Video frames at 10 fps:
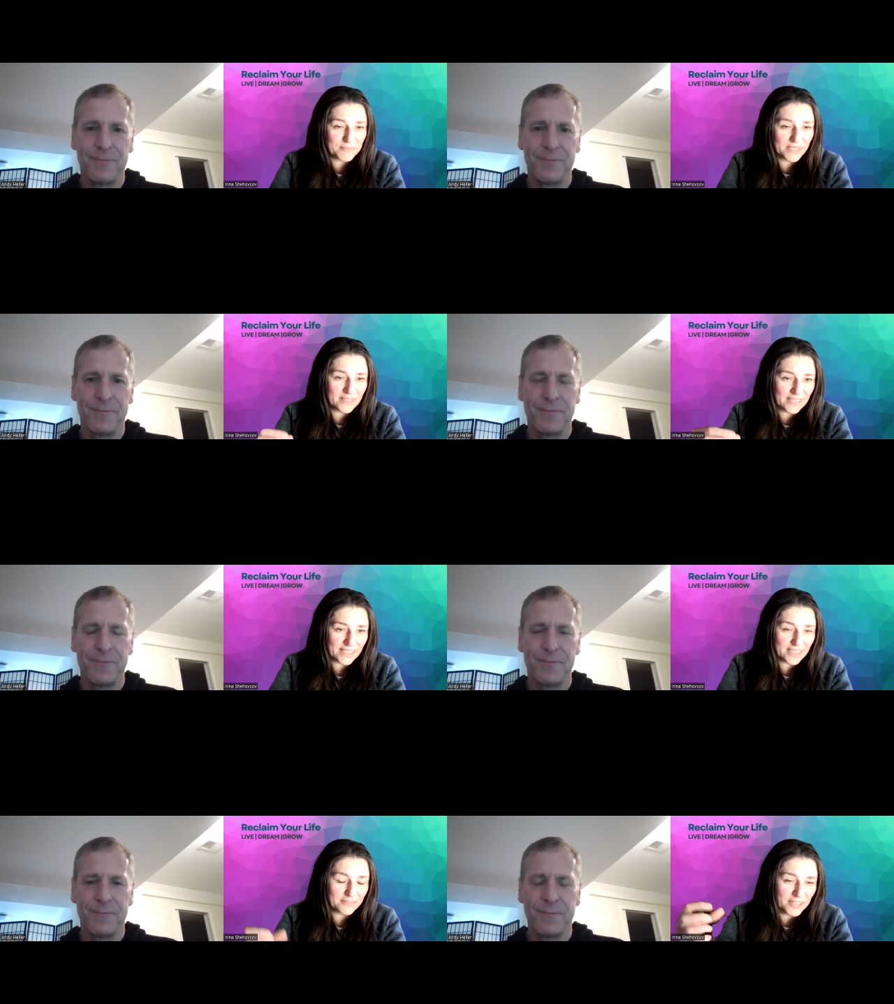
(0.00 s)

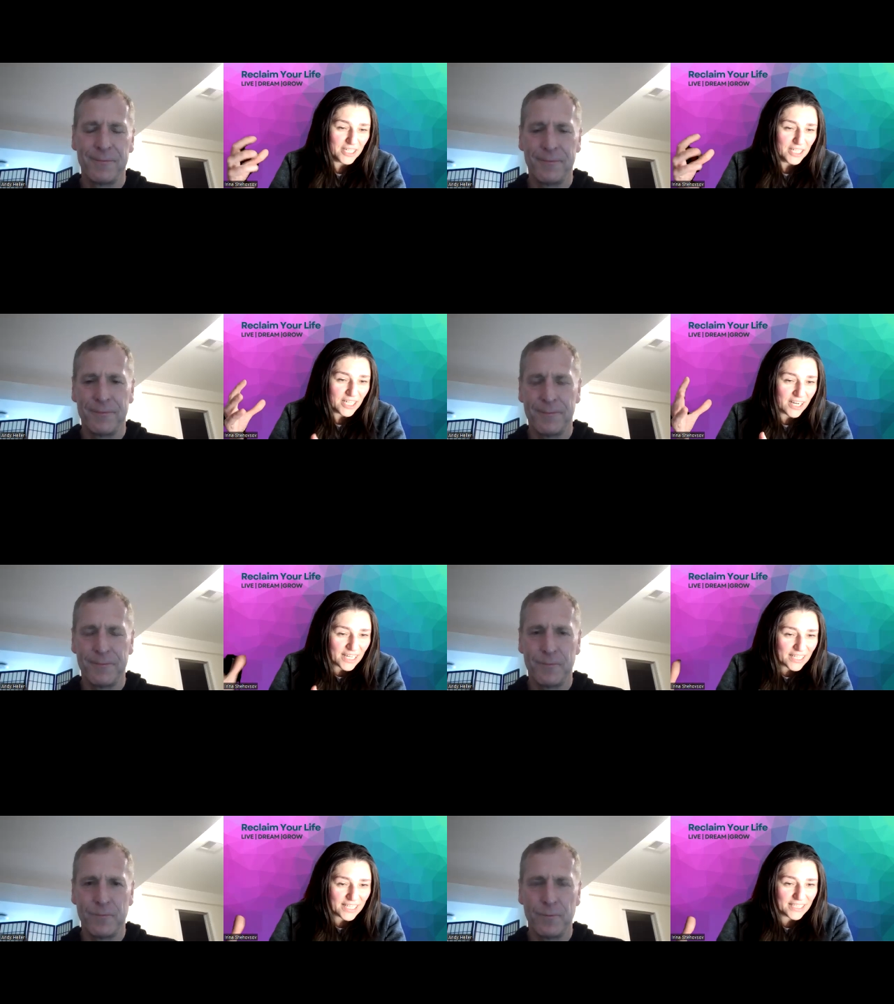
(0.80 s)
Speaker 1: highlights the
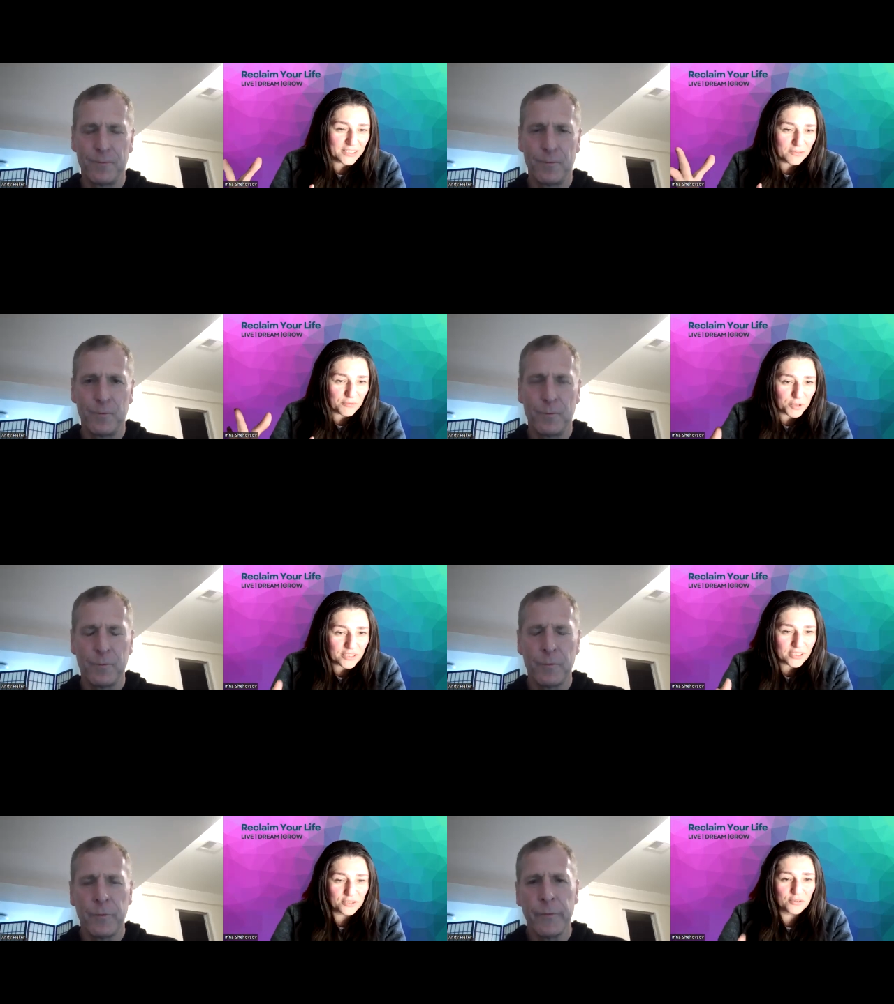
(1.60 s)
voices of
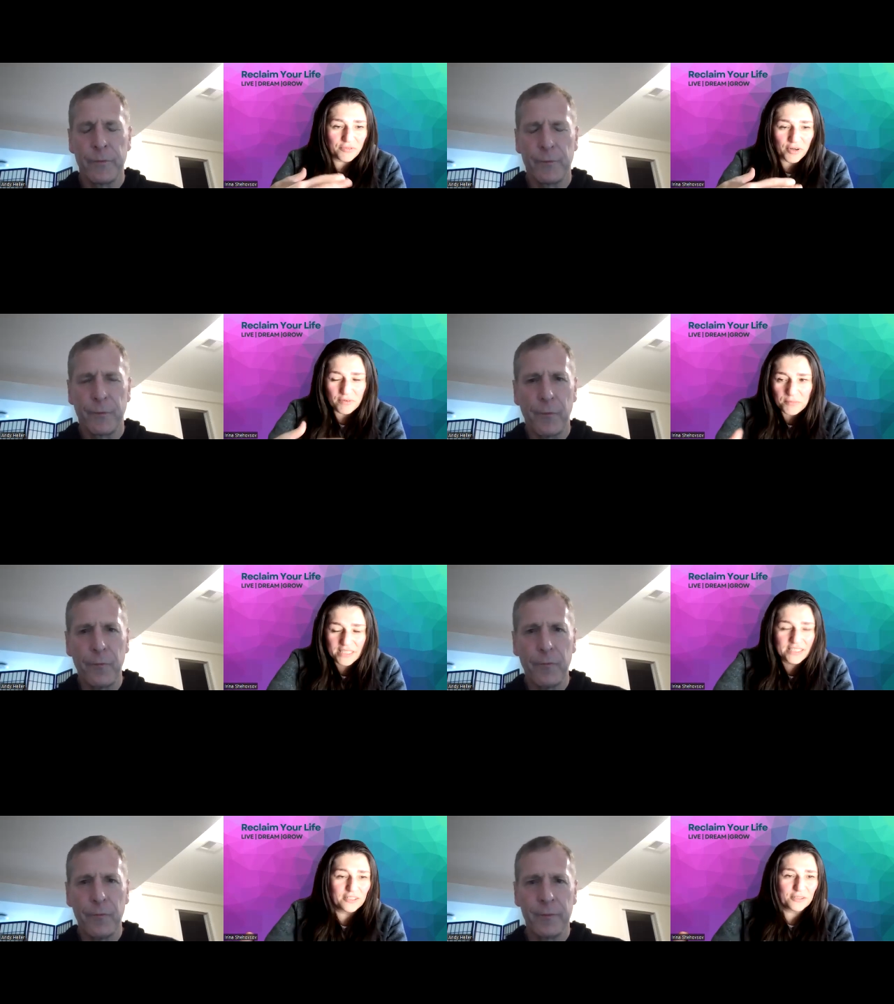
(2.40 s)
everybody across the
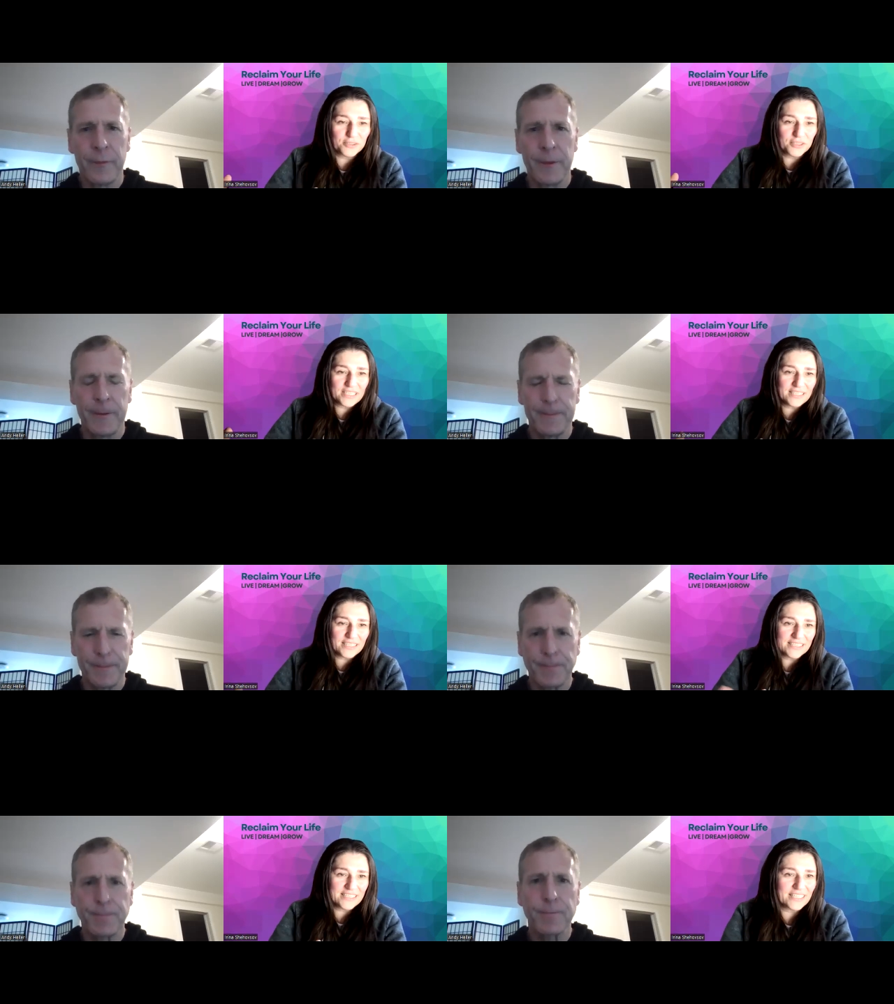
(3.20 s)
industry and
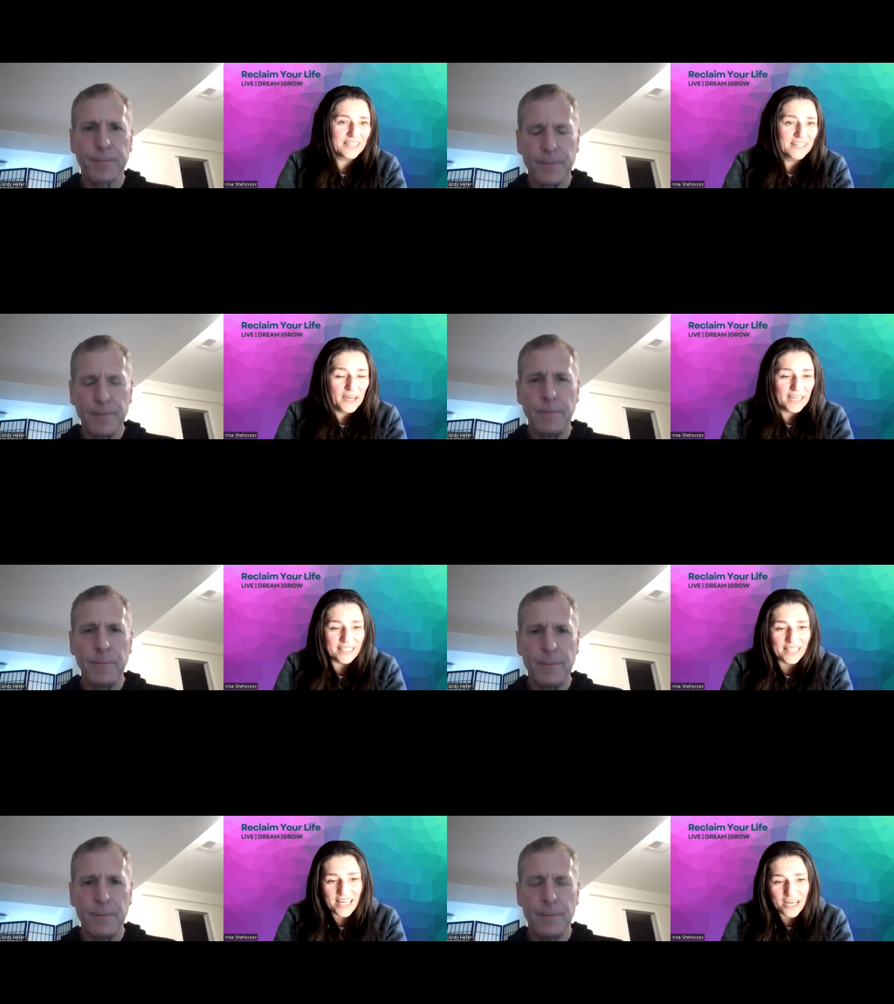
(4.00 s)
allows the
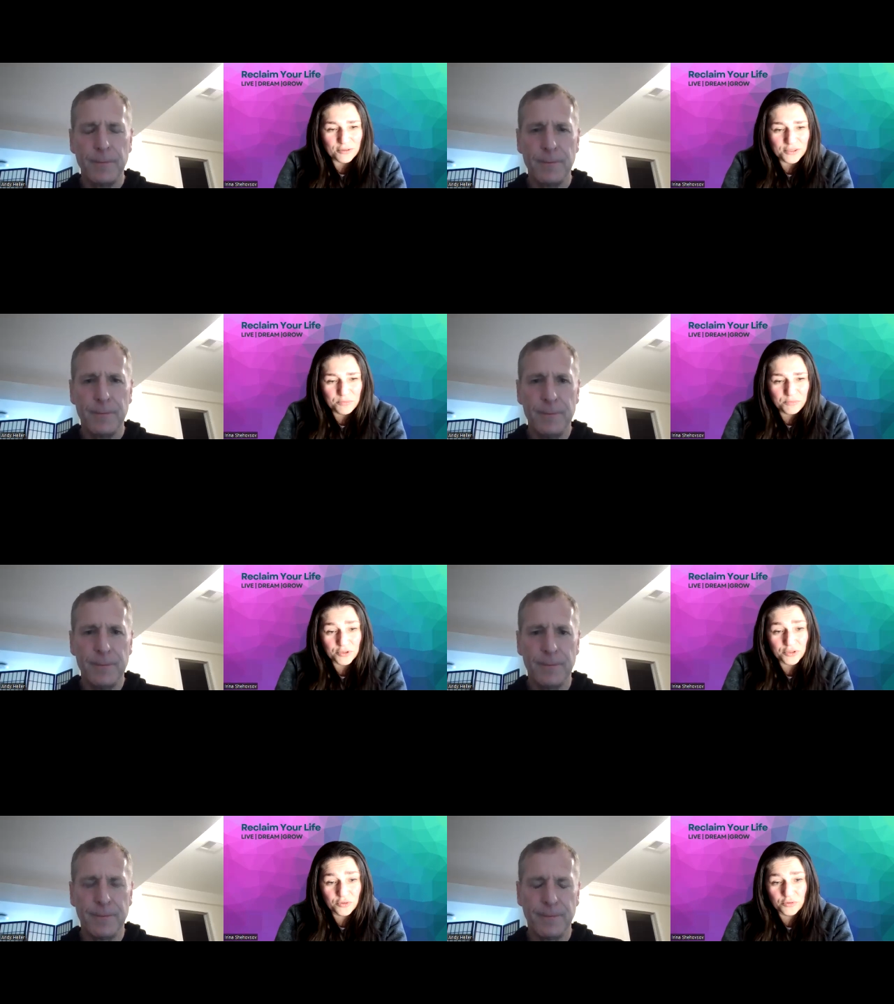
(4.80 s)
person who is going
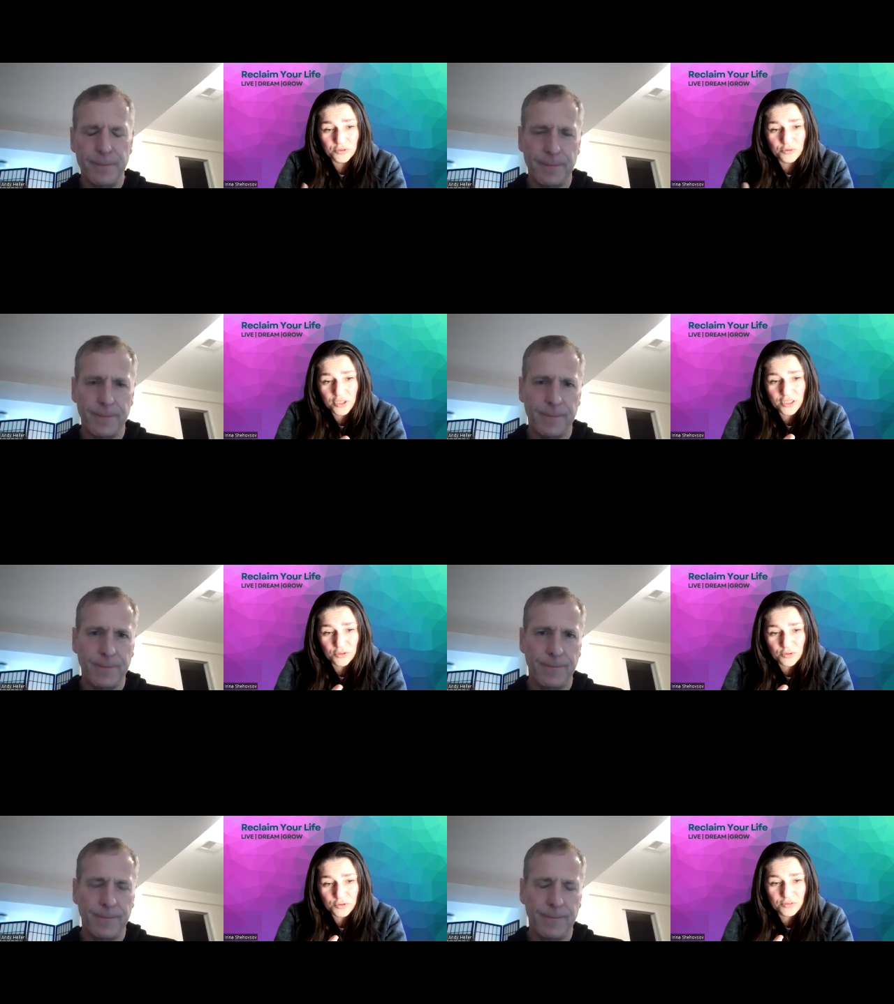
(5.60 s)
through divorce
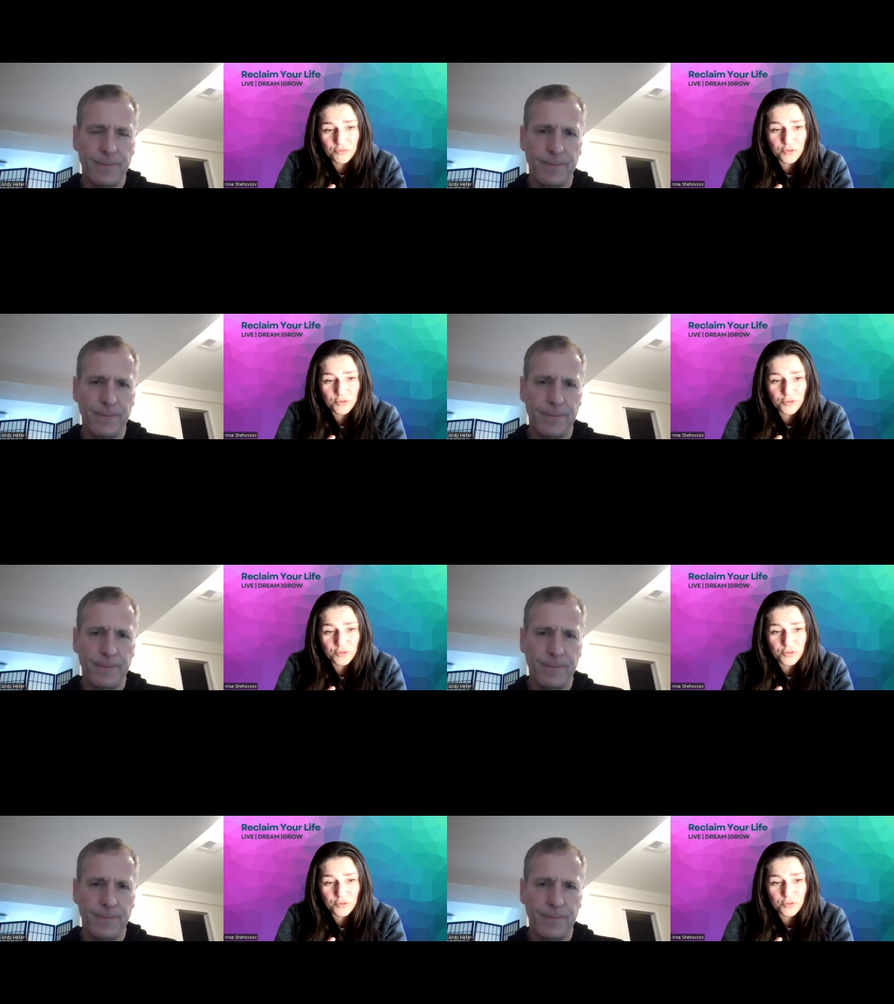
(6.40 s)
to